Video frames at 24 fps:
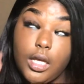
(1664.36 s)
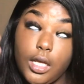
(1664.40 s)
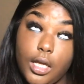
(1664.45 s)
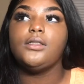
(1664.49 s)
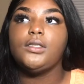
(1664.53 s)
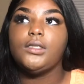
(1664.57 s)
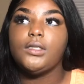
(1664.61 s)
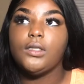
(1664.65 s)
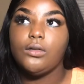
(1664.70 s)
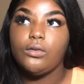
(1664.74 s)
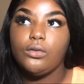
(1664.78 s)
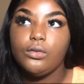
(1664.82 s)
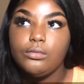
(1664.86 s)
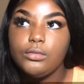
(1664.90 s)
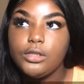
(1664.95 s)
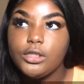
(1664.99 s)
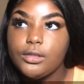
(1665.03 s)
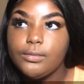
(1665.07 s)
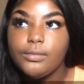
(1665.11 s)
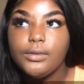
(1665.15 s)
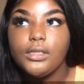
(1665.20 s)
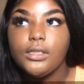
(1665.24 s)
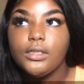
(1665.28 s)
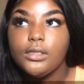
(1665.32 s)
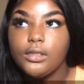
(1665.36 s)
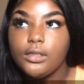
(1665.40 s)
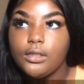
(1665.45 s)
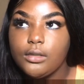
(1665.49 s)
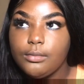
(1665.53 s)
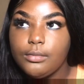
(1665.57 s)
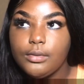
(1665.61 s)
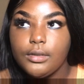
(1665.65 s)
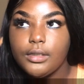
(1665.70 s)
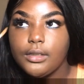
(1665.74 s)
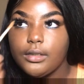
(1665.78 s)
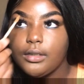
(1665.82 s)
So I'm just putting a
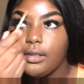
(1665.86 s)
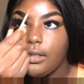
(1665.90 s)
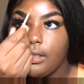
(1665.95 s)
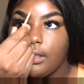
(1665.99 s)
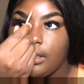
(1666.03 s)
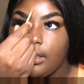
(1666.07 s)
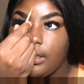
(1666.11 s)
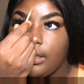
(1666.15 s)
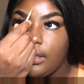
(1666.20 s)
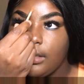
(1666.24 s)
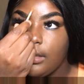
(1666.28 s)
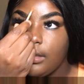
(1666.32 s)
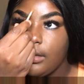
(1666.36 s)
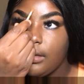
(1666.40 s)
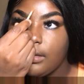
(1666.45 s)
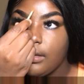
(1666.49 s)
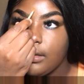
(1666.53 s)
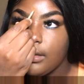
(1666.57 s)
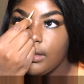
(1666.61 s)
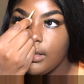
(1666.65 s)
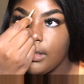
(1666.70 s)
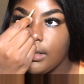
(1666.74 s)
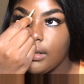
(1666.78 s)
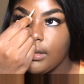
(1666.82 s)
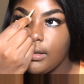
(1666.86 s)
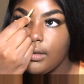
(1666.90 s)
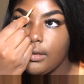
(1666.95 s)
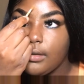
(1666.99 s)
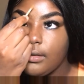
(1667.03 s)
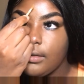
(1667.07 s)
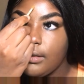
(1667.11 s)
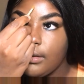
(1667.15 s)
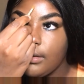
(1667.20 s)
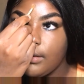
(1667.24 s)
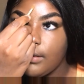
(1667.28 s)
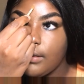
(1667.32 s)
little bit
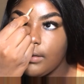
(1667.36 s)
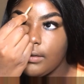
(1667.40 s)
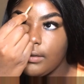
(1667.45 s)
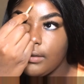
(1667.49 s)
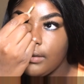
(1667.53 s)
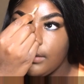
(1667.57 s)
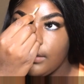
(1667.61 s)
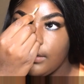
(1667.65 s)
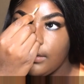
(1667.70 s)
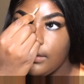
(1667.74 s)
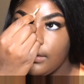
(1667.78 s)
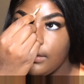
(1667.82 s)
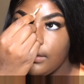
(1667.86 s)
concealer